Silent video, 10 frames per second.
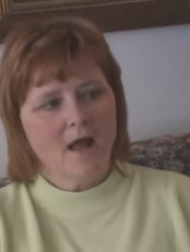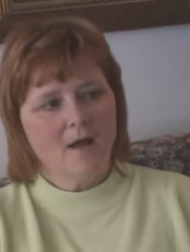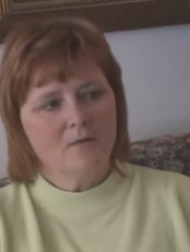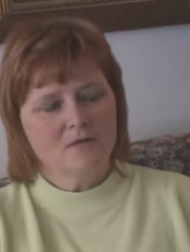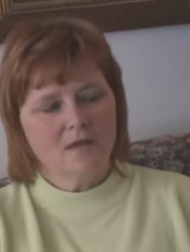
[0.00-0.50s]

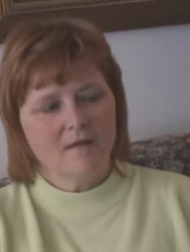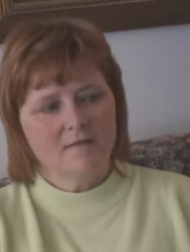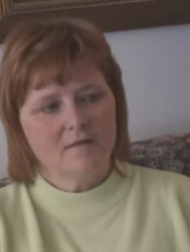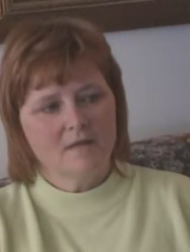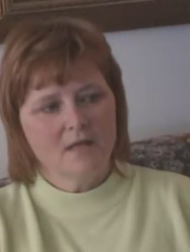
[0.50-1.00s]
I was going to have
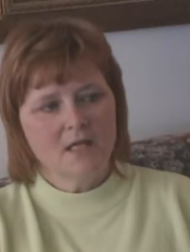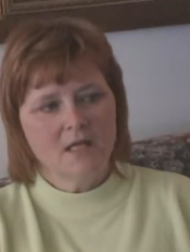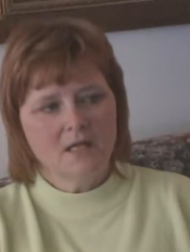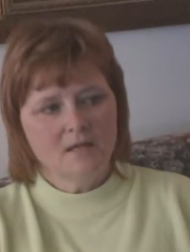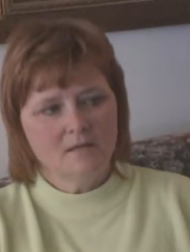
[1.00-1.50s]

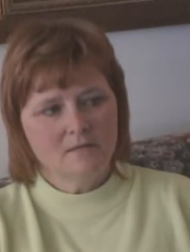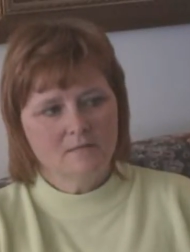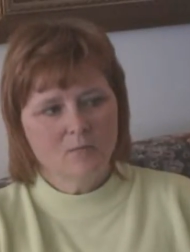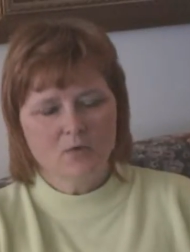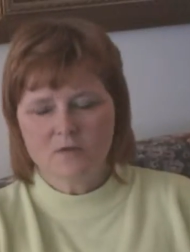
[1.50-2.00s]
the
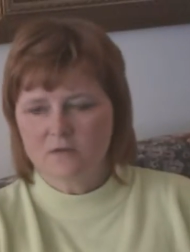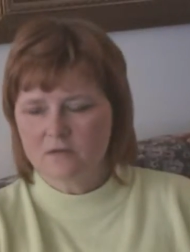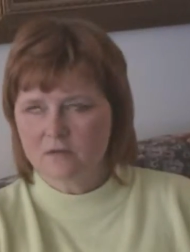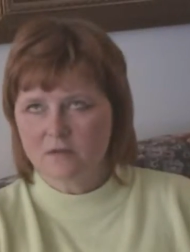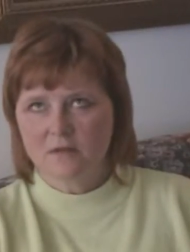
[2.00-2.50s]

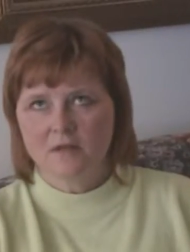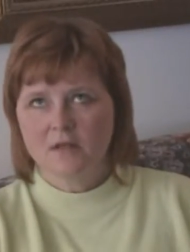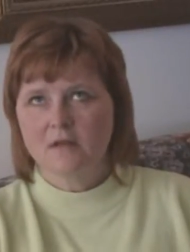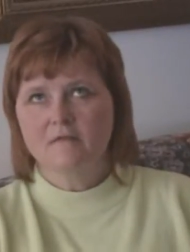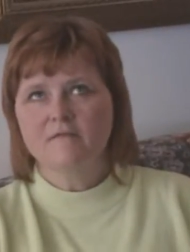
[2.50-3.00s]
most
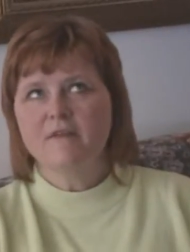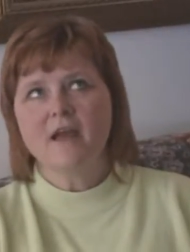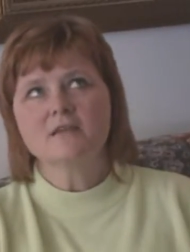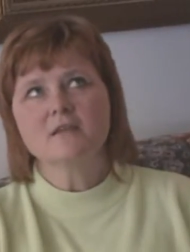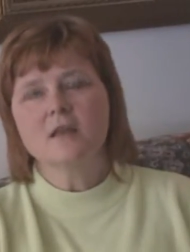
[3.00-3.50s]

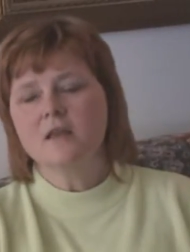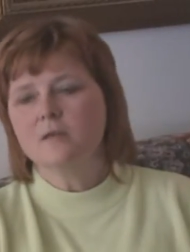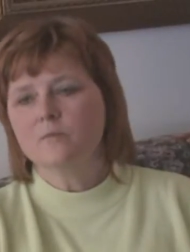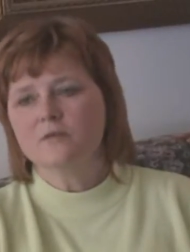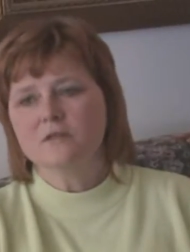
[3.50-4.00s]

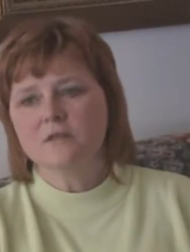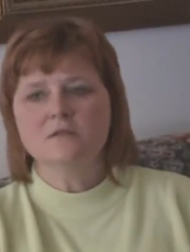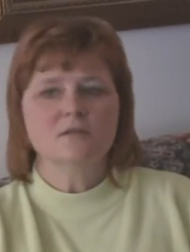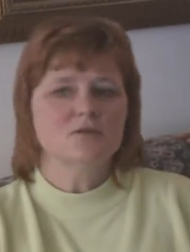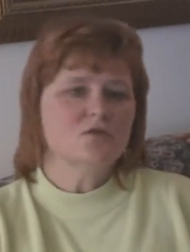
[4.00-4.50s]
fascinating,
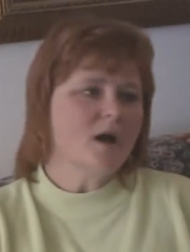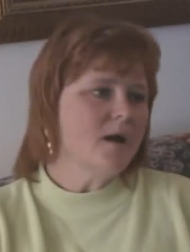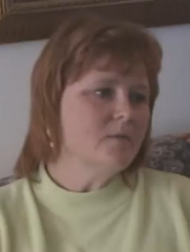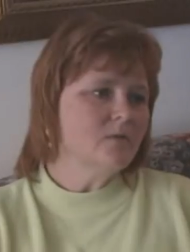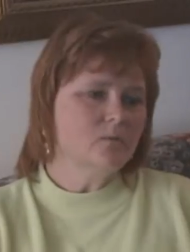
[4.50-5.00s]
prestigious
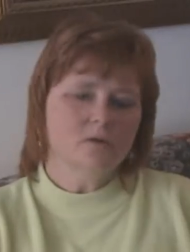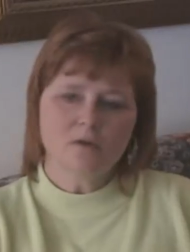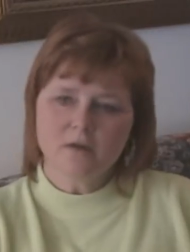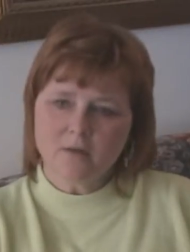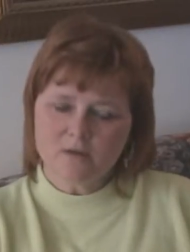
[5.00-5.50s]
job in the
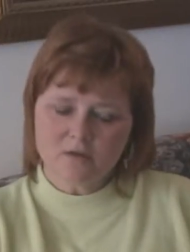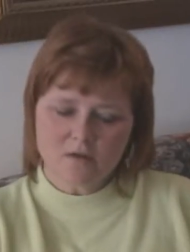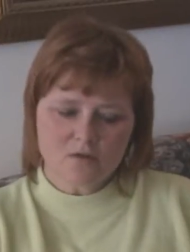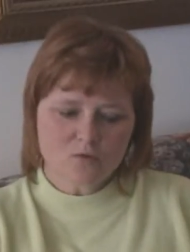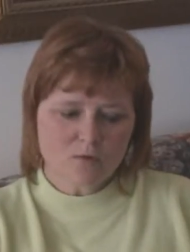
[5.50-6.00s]
world. I was
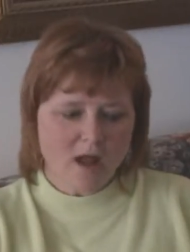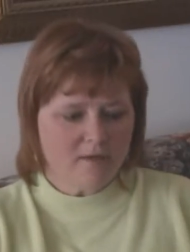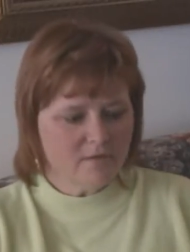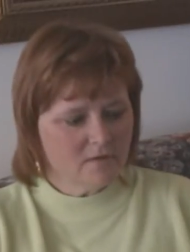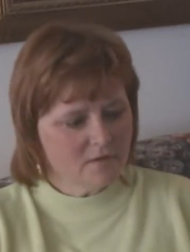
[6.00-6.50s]
going to
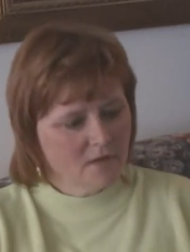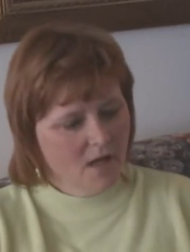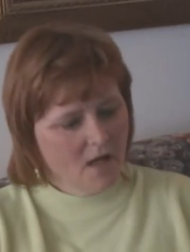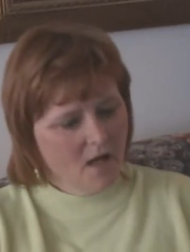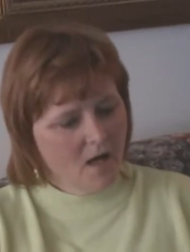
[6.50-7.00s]
travel.
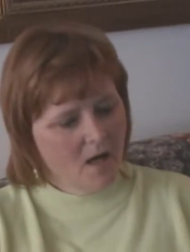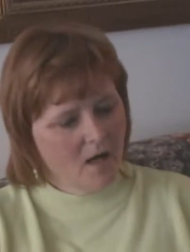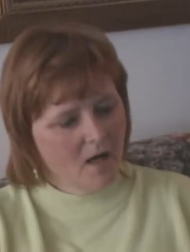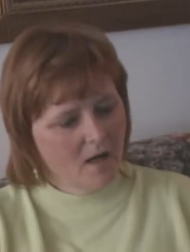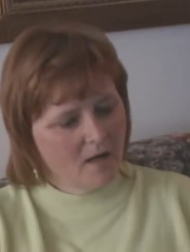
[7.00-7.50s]

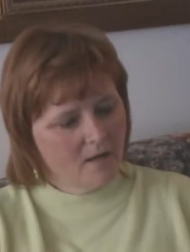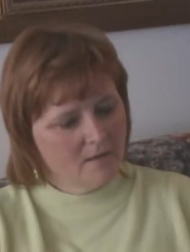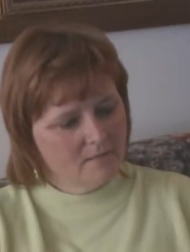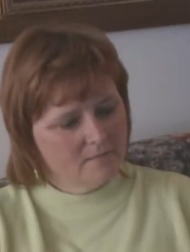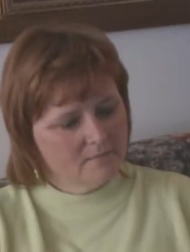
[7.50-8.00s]

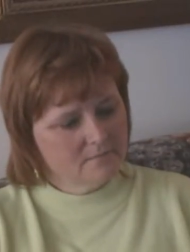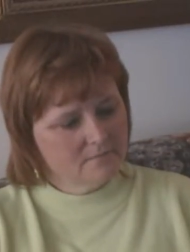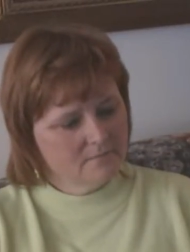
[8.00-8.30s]
Um,